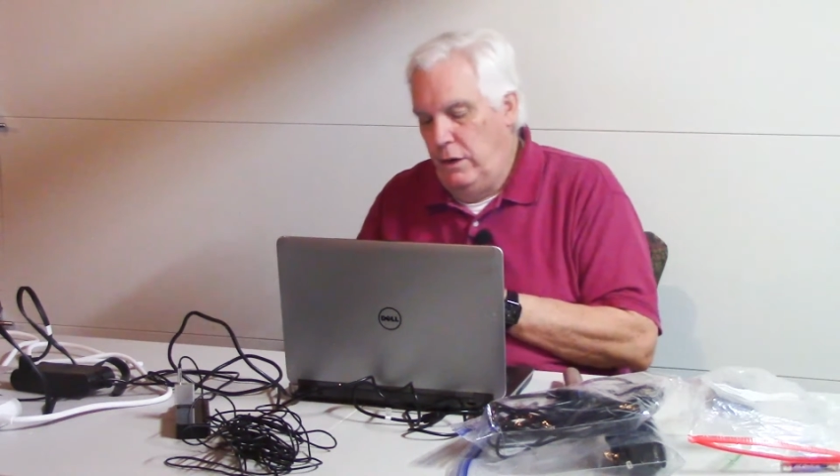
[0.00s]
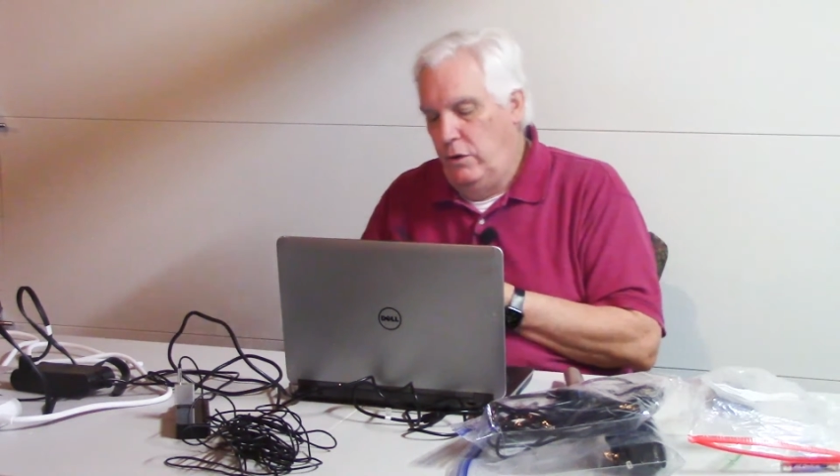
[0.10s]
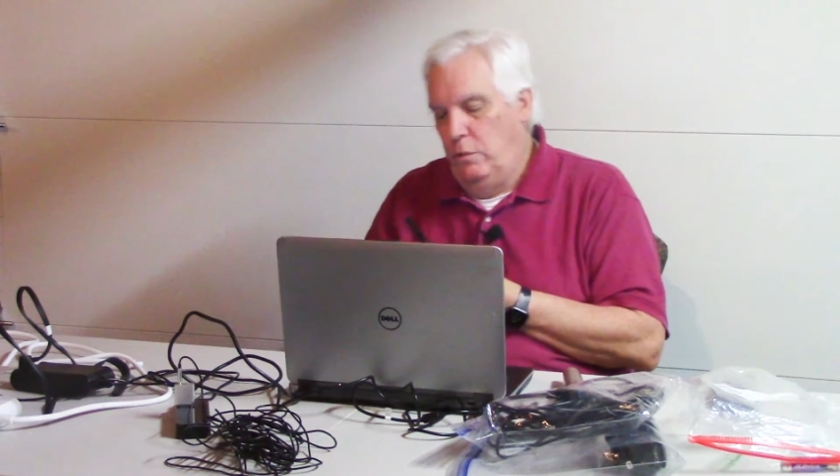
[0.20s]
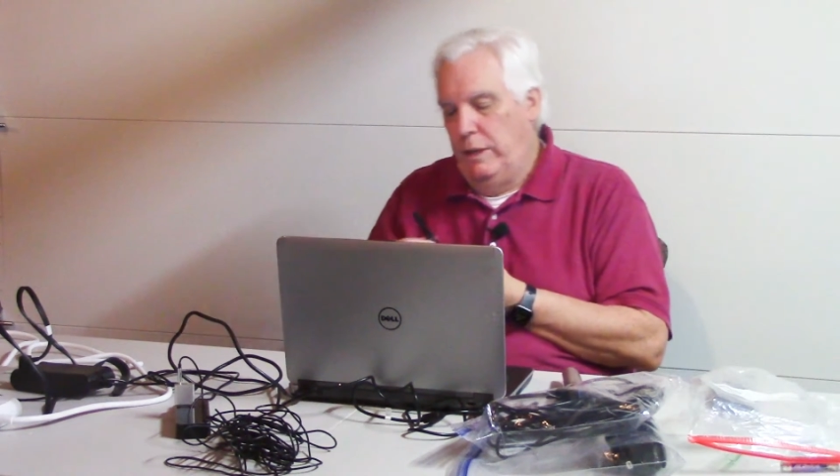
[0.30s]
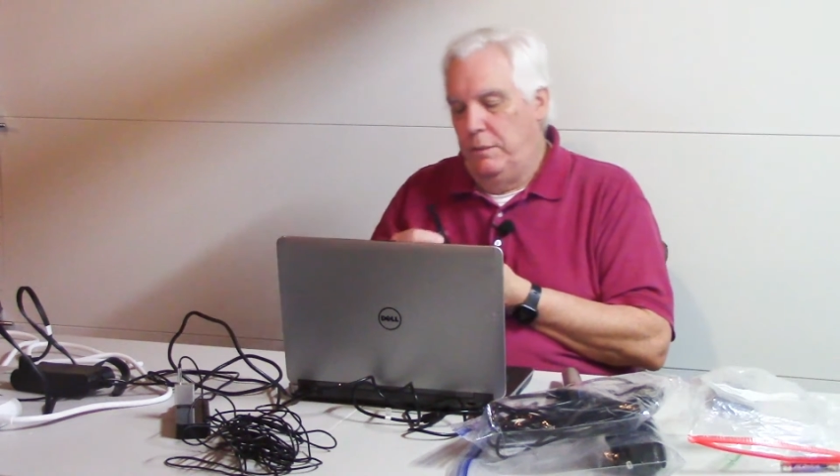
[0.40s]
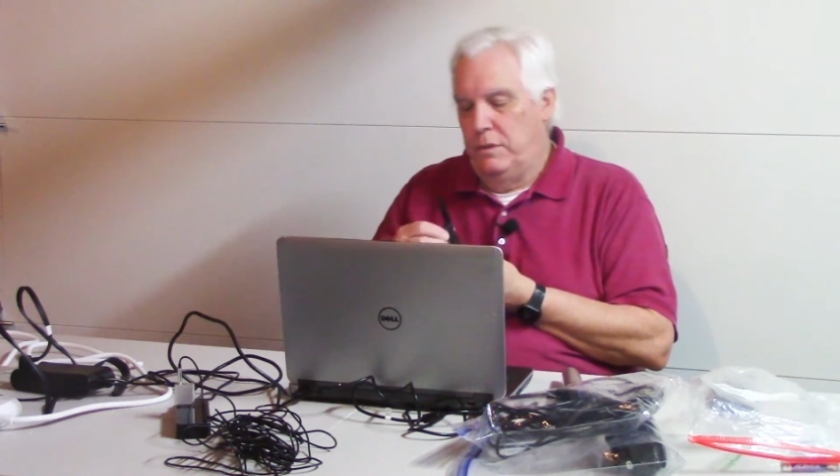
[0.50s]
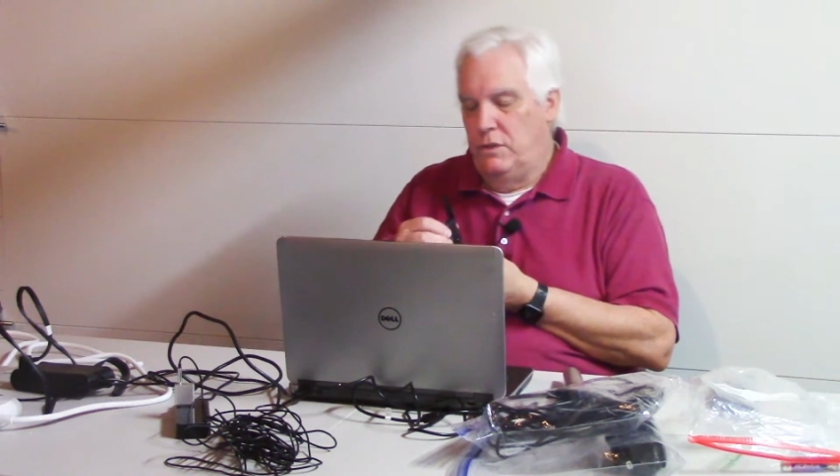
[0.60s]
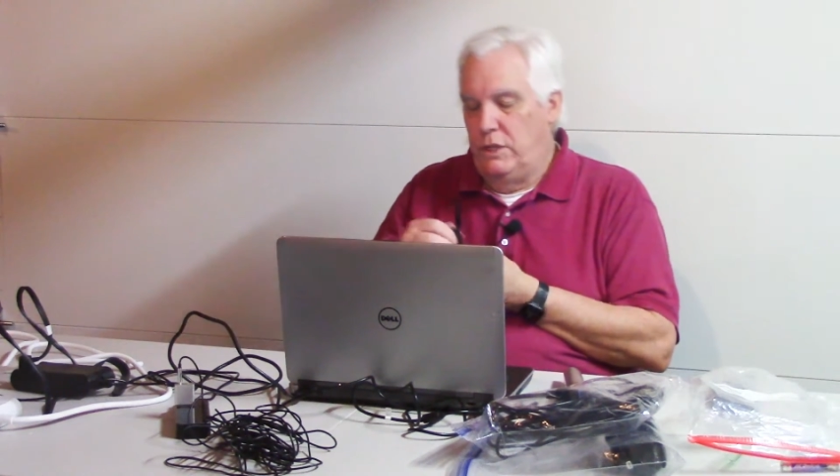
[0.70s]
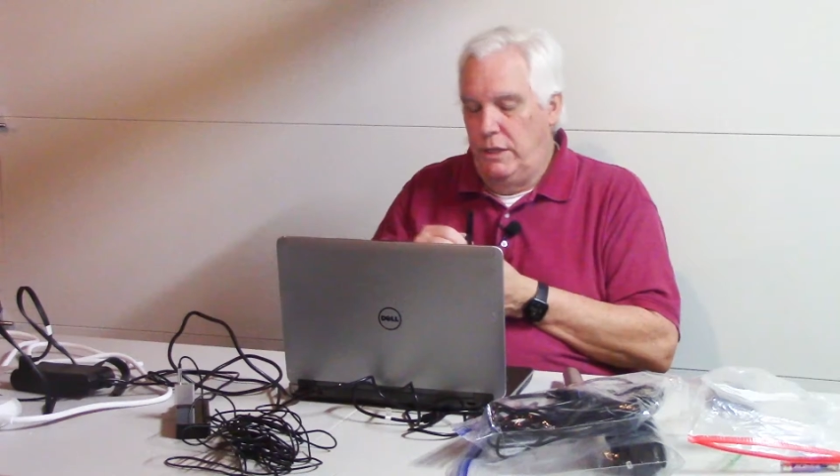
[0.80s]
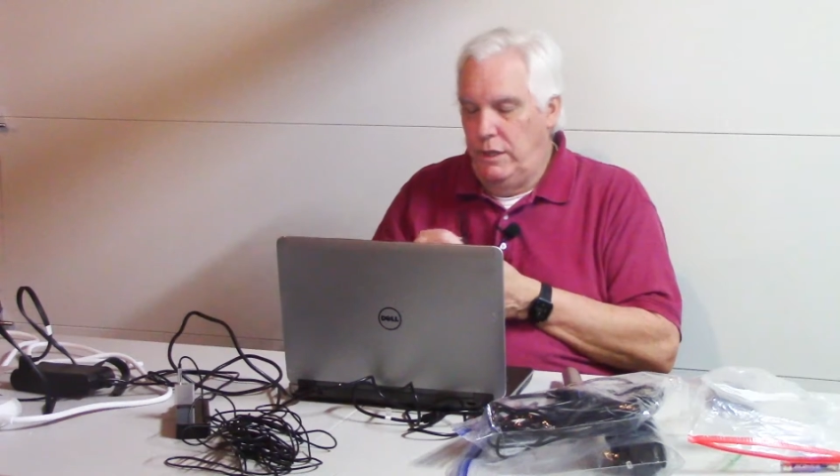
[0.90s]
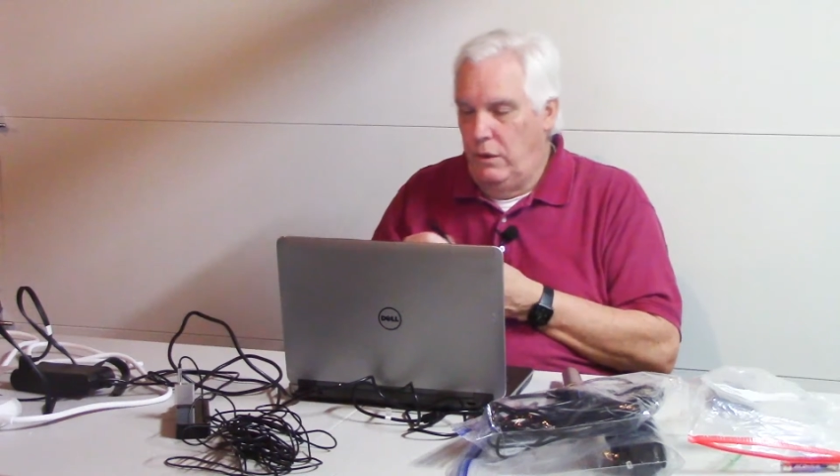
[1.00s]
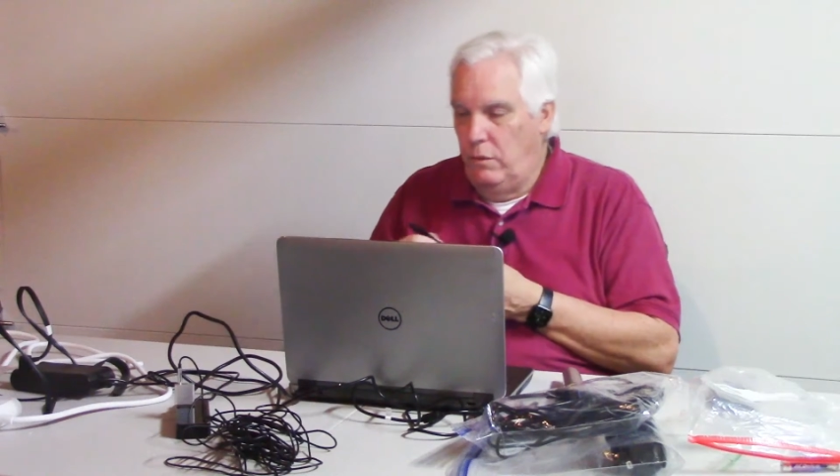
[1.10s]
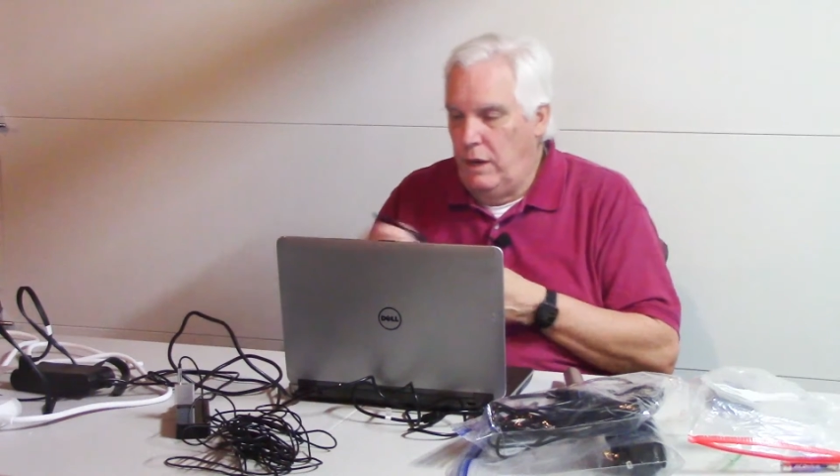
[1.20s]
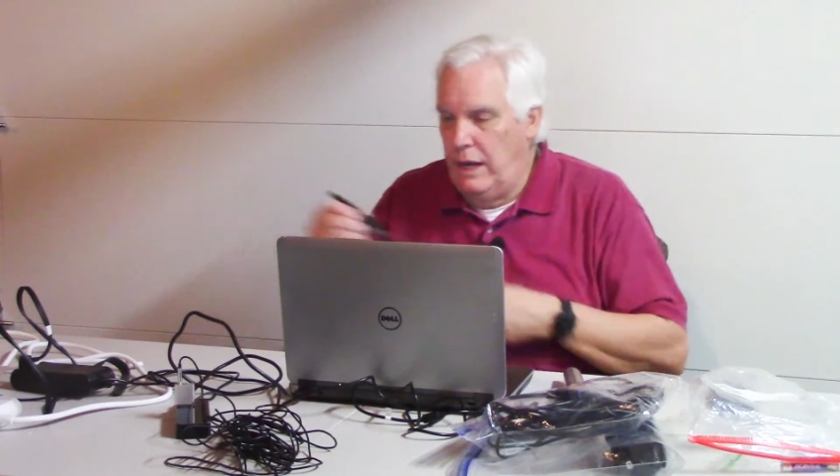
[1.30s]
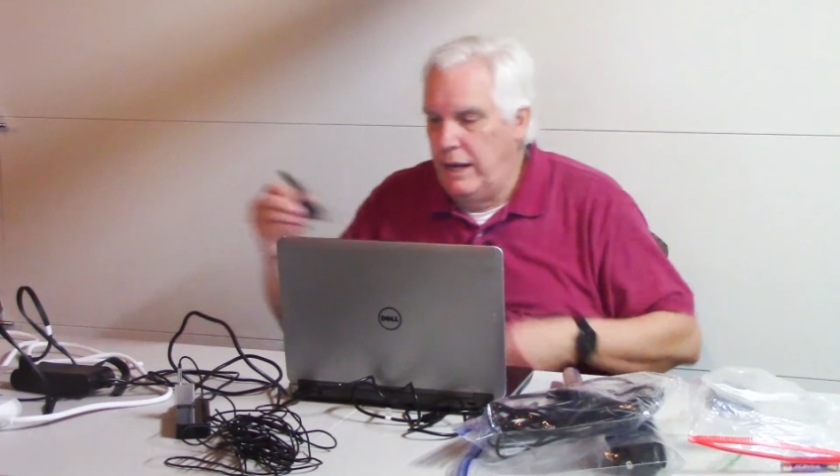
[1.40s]
and you'll be able to see the
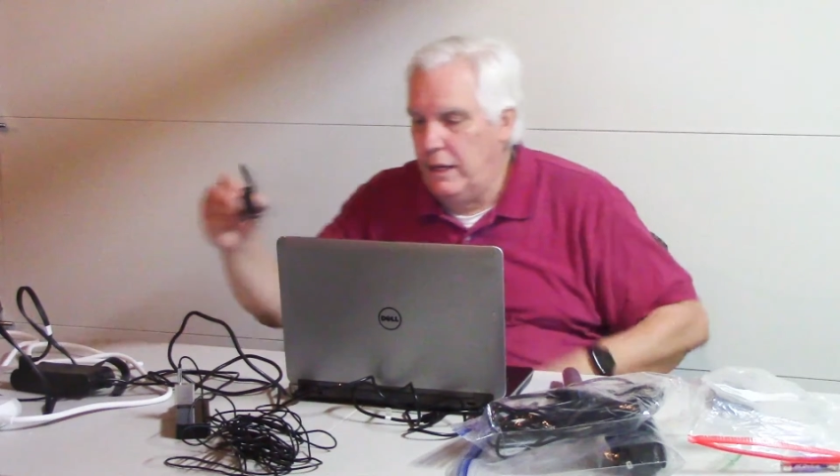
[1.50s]
array.